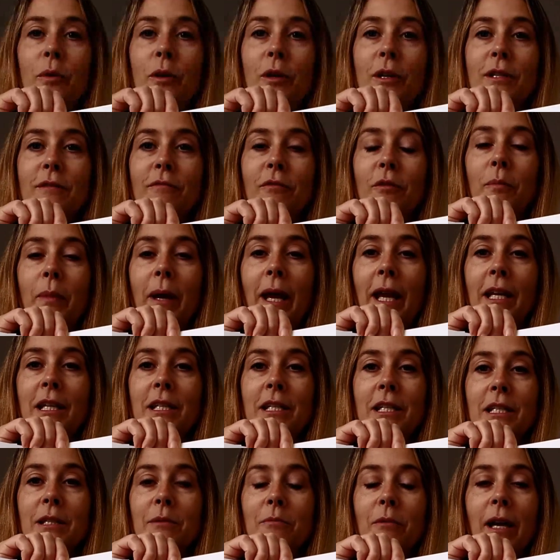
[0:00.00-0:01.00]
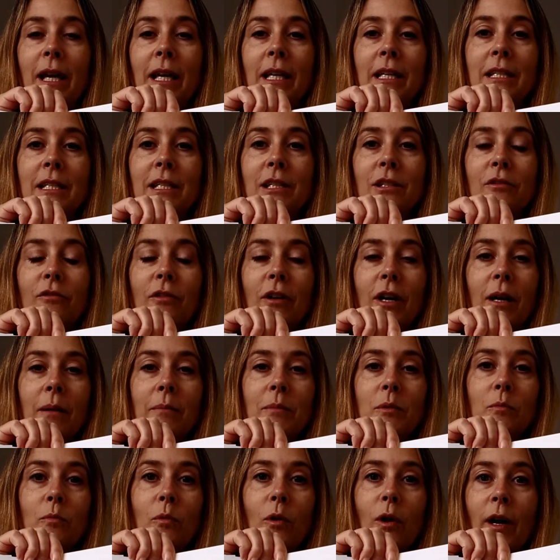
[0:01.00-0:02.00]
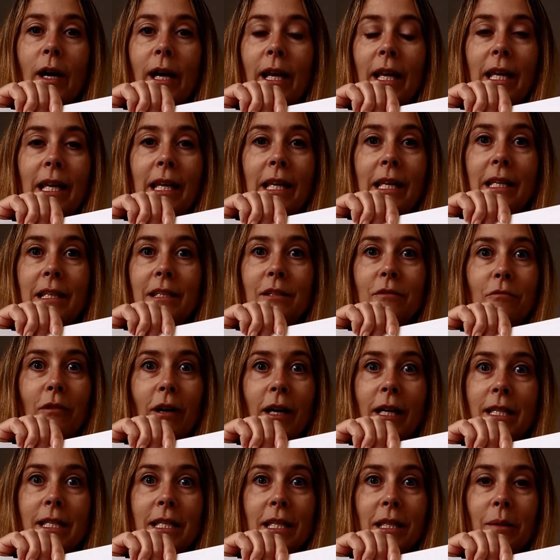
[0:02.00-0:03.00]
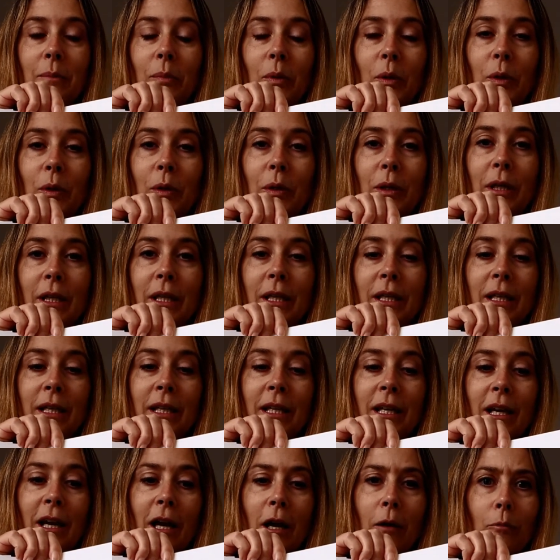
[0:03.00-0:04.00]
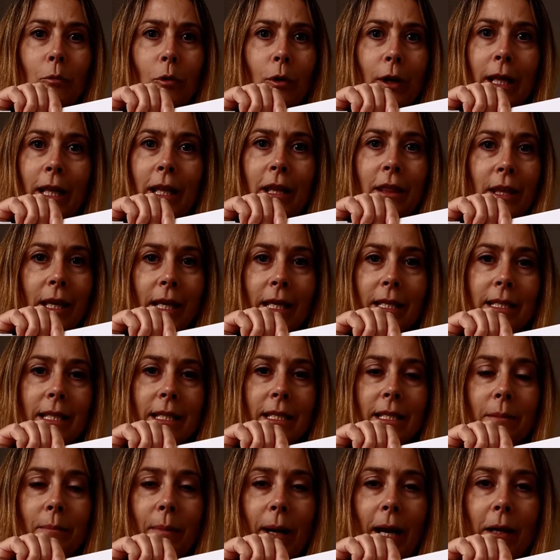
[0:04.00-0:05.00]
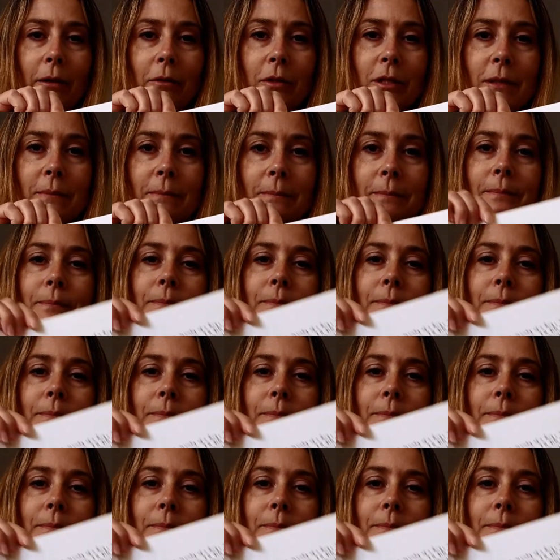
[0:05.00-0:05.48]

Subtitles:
beautiful pages where he describes why he's writing the book and what he thinks it's about.